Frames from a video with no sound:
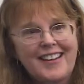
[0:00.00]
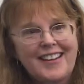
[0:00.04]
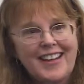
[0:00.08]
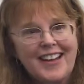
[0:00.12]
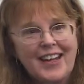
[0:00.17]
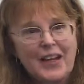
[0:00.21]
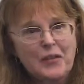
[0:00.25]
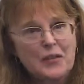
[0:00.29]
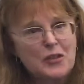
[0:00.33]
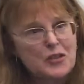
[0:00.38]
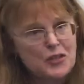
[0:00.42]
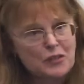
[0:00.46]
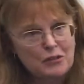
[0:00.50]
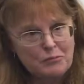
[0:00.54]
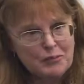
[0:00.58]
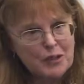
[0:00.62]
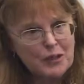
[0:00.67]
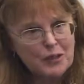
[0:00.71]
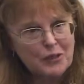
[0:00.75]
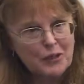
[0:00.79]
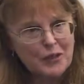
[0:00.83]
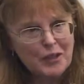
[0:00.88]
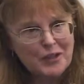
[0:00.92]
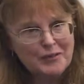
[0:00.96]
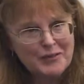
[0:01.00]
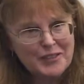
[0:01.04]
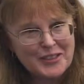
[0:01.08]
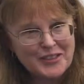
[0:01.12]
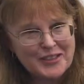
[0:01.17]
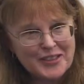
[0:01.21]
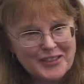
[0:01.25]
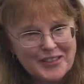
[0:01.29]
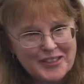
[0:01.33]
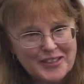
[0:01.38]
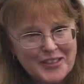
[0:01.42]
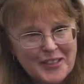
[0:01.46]
and the chief medical
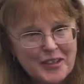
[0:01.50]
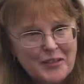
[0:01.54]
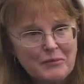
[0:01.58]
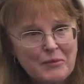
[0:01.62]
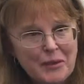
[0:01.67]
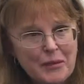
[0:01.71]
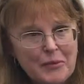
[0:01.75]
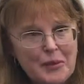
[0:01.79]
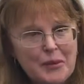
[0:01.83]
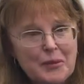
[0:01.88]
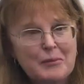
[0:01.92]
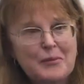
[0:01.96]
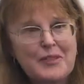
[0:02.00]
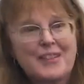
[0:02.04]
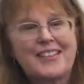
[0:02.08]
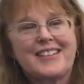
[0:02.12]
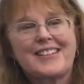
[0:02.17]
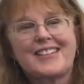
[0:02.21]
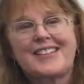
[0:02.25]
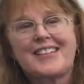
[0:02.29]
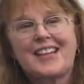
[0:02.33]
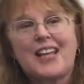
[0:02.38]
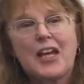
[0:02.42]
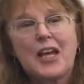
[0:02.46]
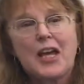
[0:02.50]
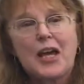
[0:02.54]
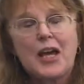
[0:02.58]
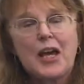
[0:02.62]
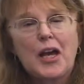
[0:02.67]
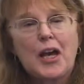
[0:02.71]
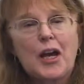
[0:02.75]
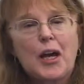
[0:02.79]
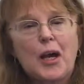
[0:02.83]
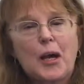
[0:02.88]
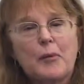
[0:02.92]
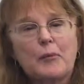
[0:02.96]
officer of Women Means.
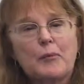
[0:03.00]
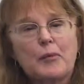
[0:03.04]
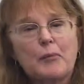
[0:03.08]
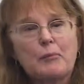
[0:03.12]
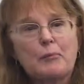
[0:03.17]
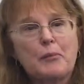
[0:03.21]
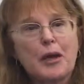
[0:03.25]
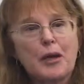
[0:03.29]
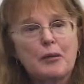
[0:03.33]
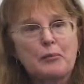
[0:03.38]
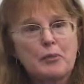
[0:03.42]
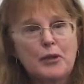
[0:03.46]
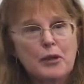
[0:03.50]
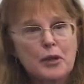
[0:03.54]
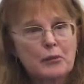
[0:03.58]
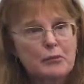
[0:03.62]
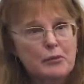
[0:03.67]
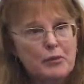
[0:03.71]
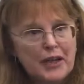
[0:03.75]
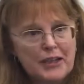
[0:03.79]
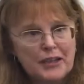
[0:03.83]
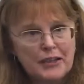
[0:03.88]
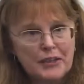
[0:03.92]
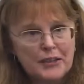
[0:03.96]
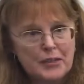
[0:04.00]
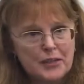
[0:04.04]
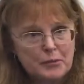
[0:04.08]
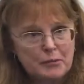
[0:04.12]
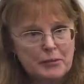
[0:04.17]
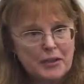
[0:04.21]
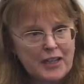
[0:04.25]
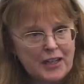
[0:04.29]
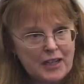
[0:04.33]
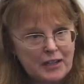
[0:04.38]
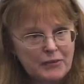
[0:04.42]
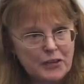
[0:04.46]
My Brigham practice is
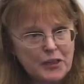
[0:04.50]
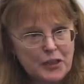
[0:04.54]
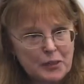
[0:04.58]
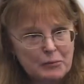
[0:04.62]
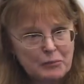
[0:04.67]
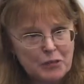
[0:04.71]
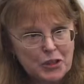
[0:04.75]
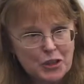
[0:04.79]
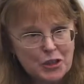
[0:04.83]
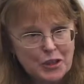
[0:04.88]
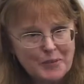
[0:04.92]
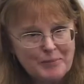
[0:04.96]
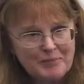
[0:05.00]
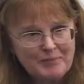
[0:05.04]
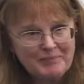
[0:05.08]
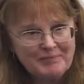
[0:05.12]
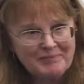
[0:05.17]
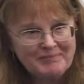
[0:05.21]
my half-time job.